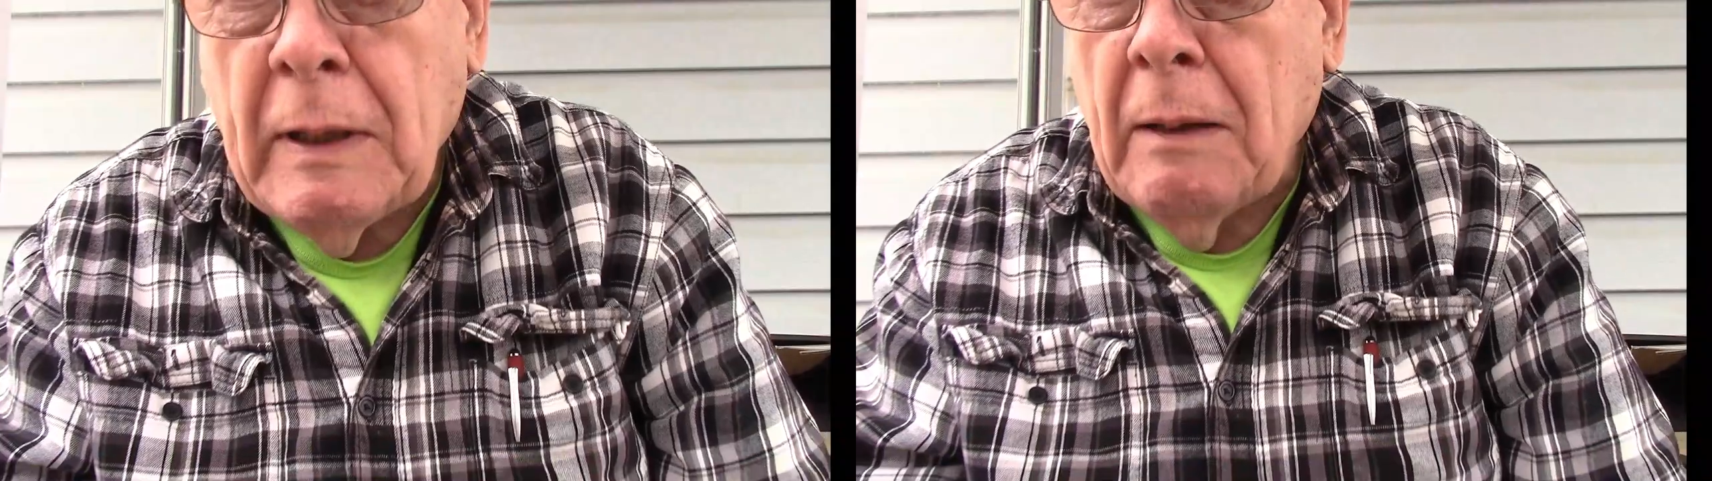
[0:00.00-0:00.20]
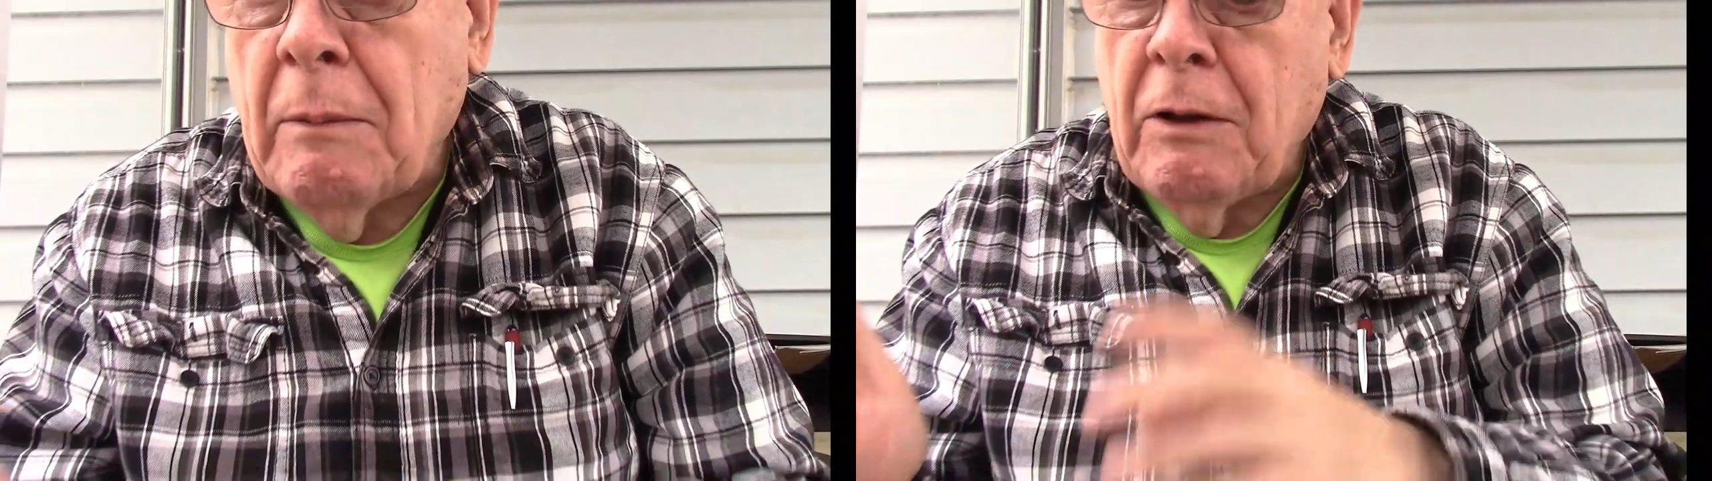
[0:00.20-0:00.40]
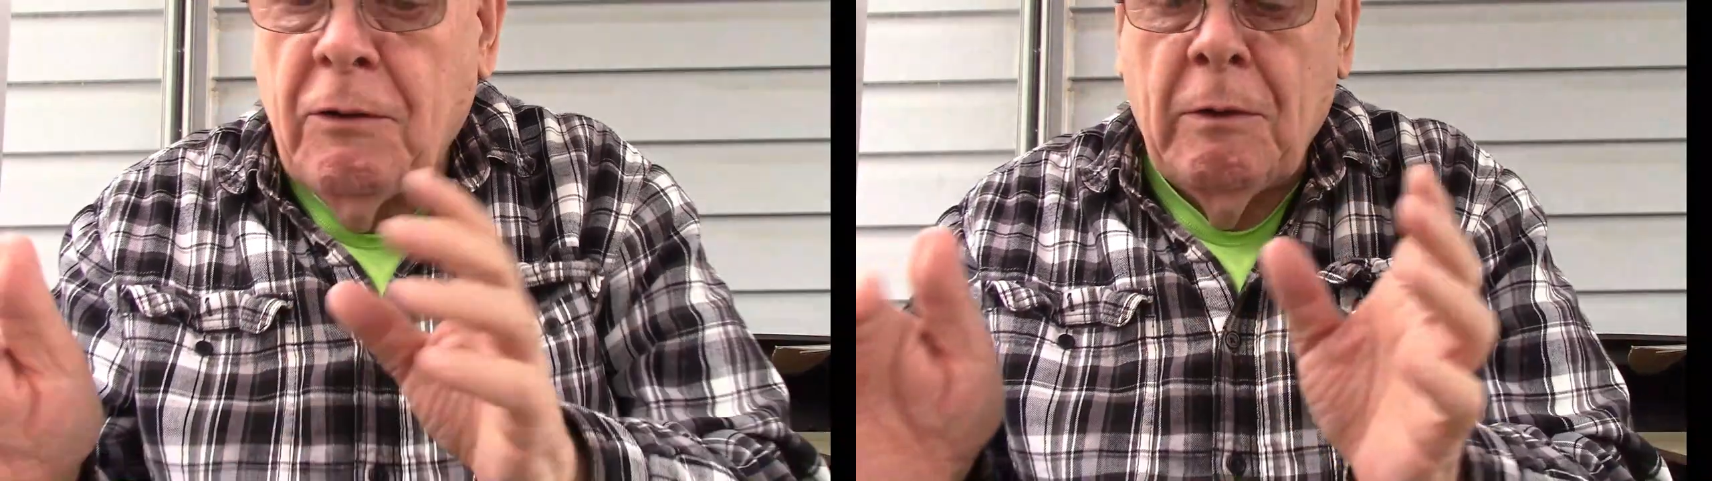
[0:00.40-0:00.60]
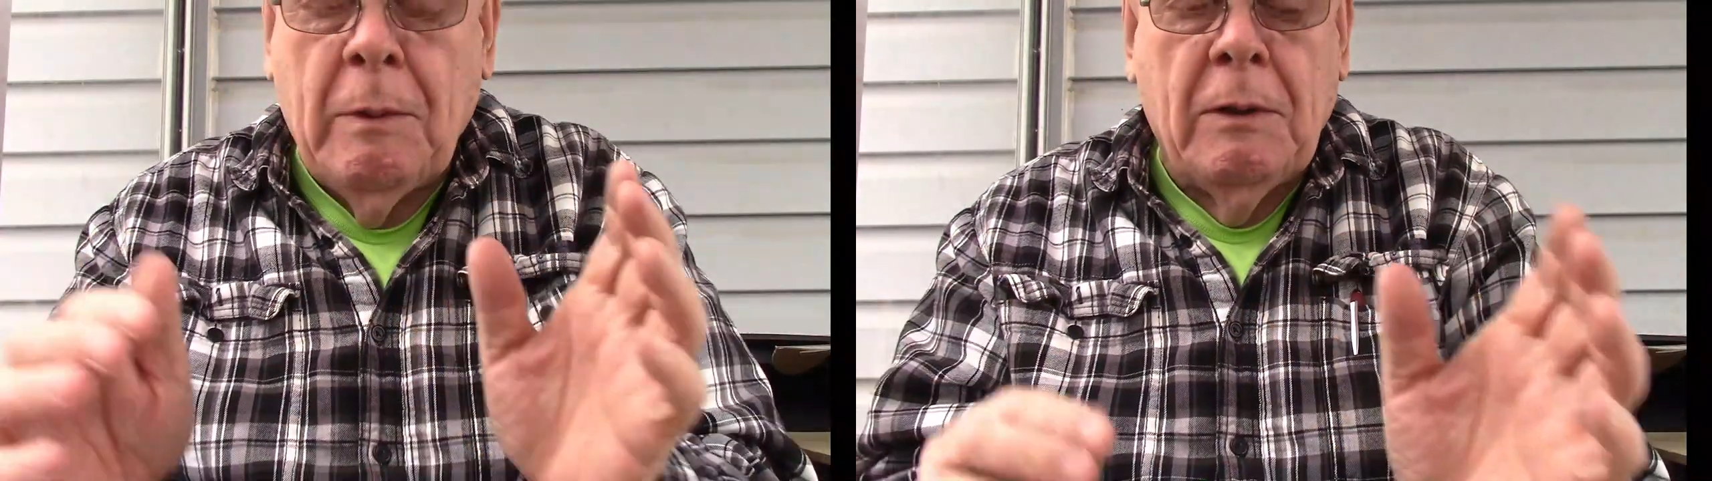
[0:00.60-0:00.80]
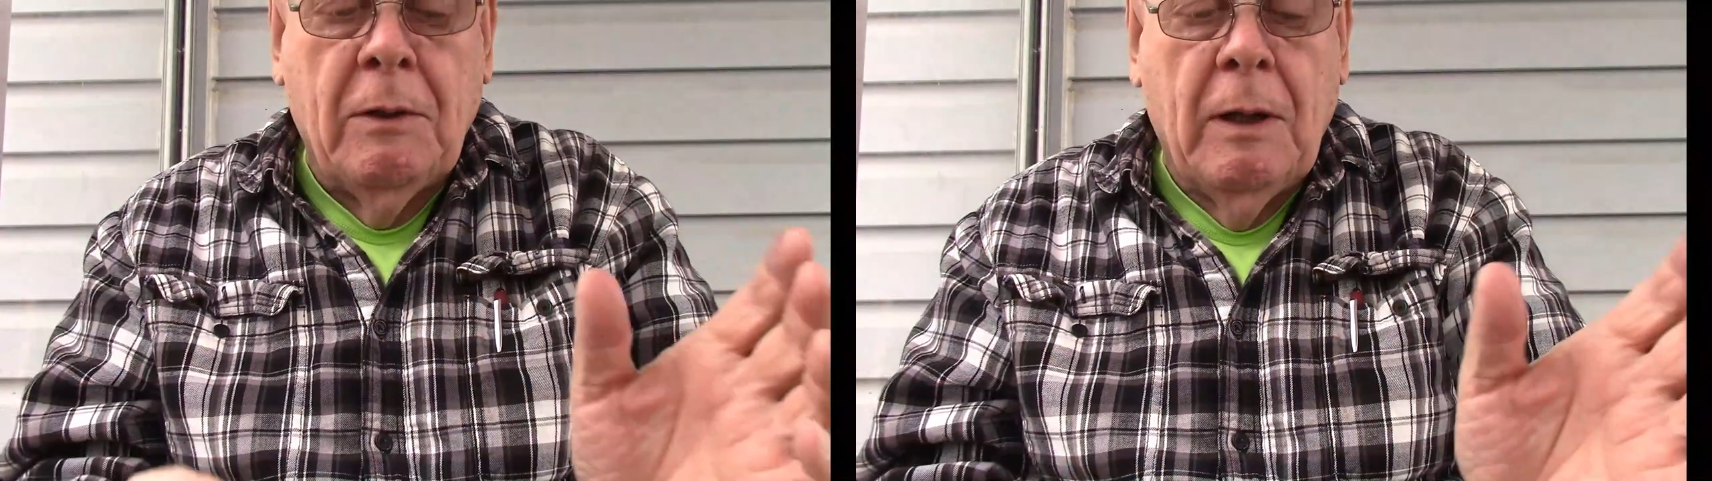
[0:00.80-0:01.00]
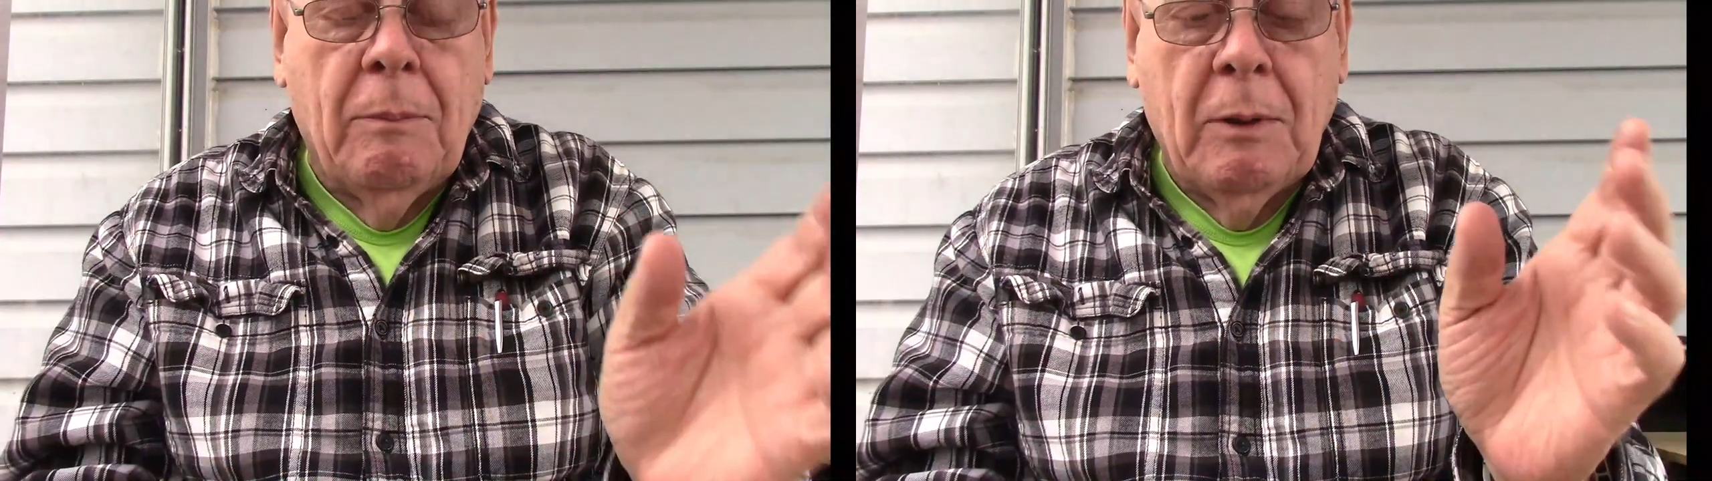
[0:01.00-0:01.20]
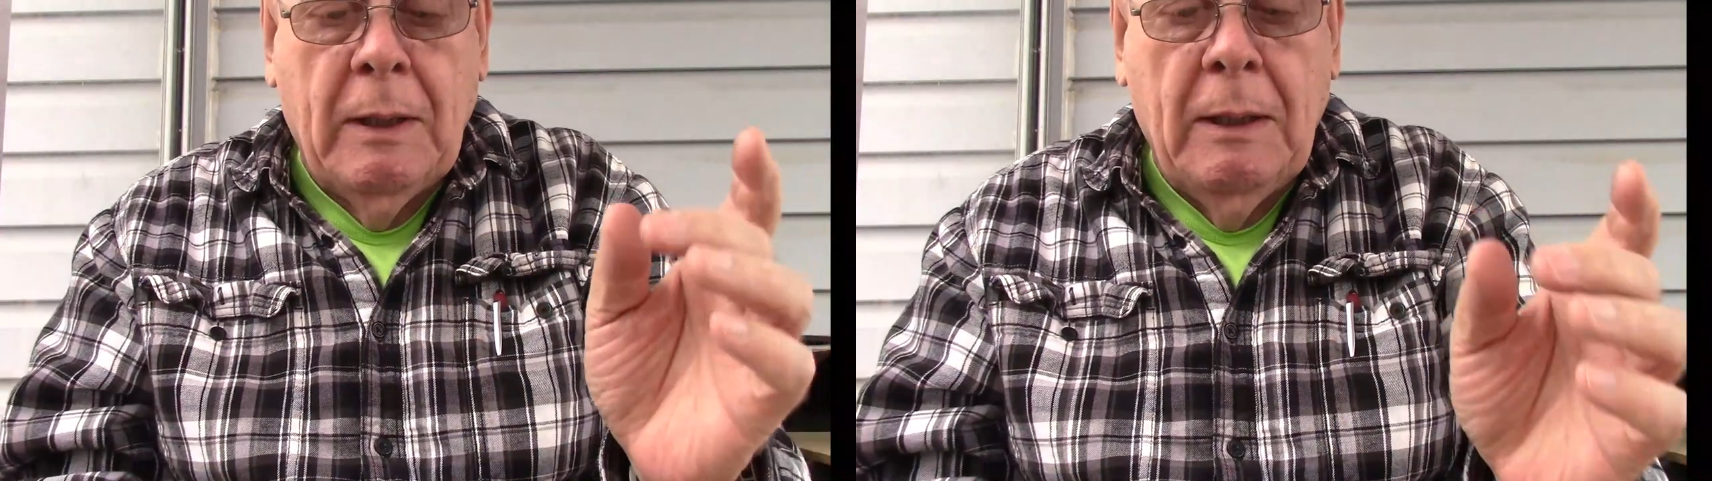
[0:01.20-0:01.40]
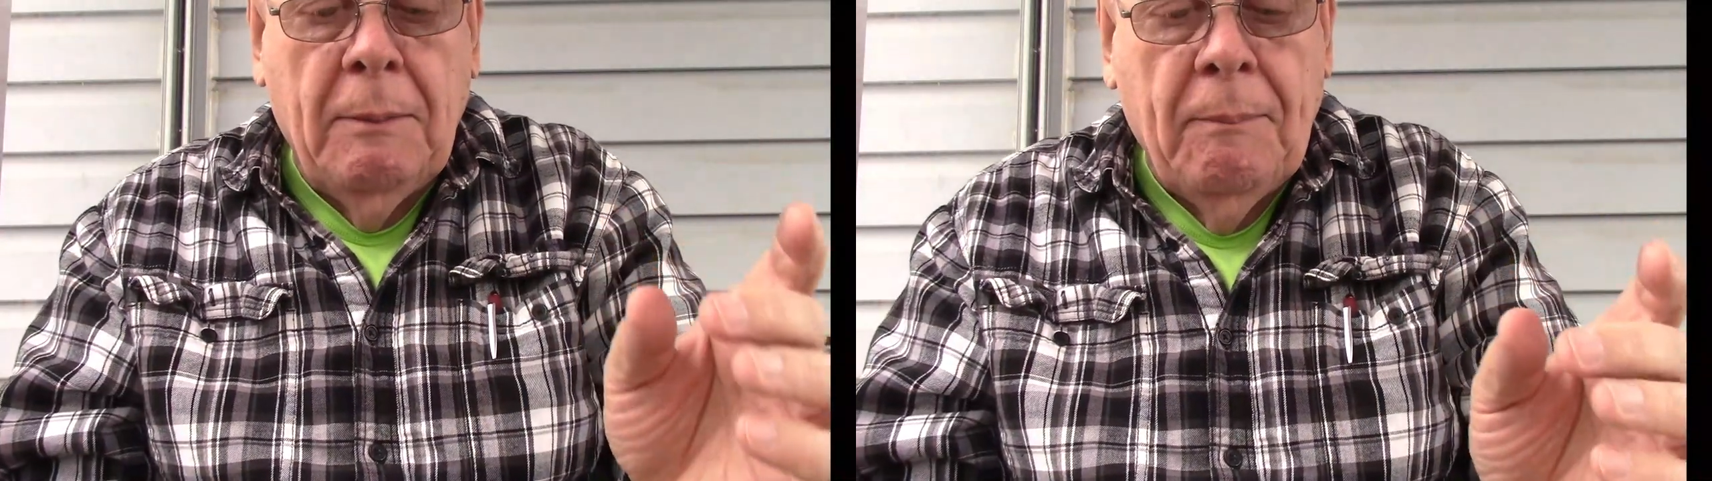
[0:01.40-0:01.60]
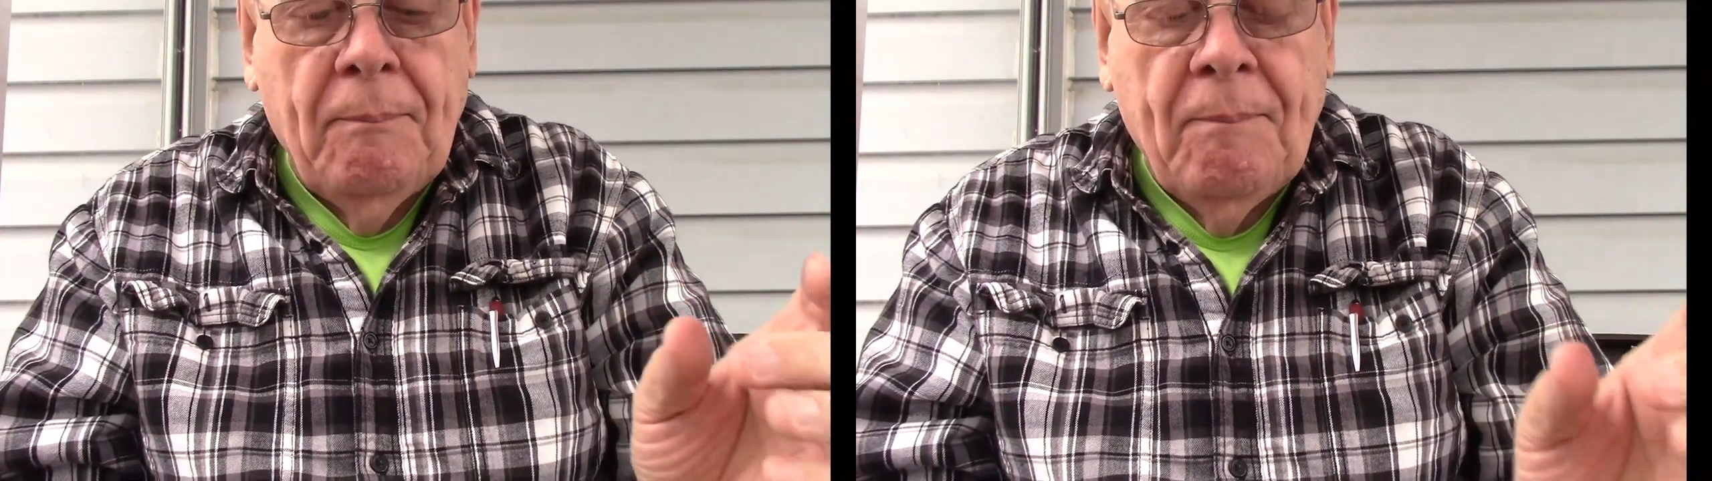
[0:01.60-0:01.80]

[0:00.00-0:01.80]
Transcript: that much from on top, okay?